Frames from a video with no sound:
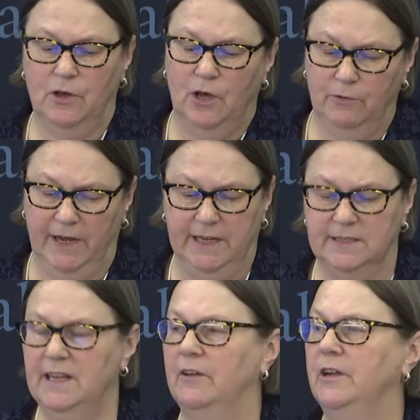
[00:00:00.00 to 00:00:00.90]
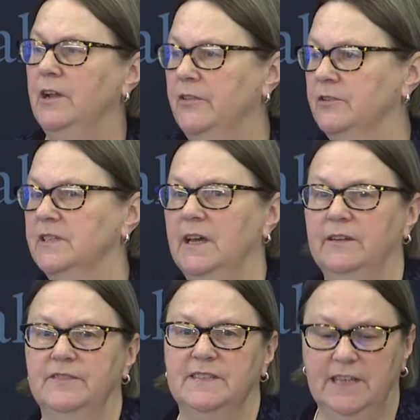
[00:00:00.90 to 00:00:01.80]
the hallway and down another
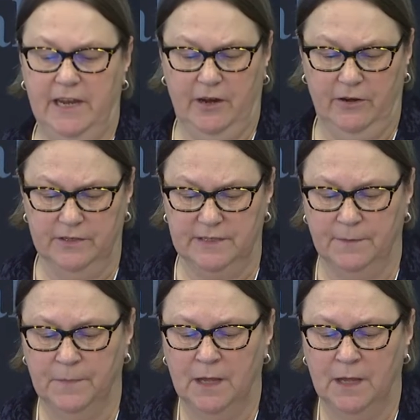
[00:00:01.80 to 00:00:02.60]
set of stairs.